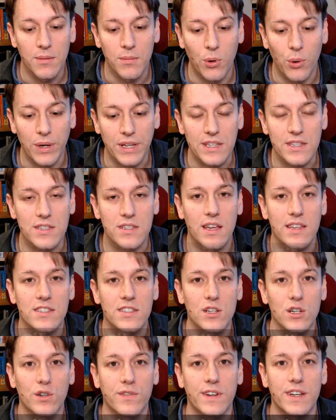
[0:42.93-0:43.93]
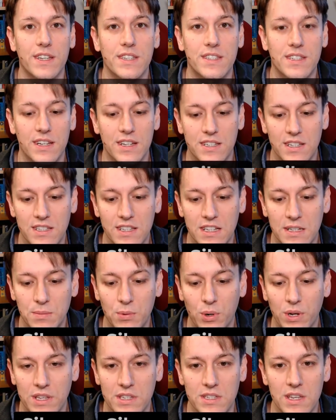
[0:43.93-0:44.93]
points, a silver 66
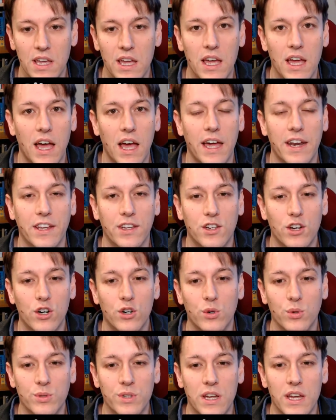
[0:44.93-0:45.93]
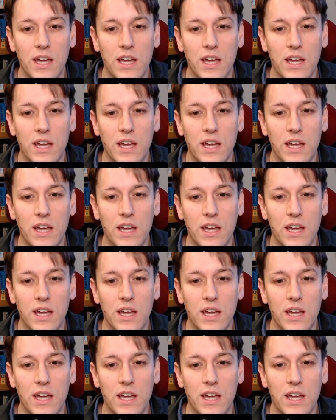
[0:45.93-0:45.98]
points, and a gold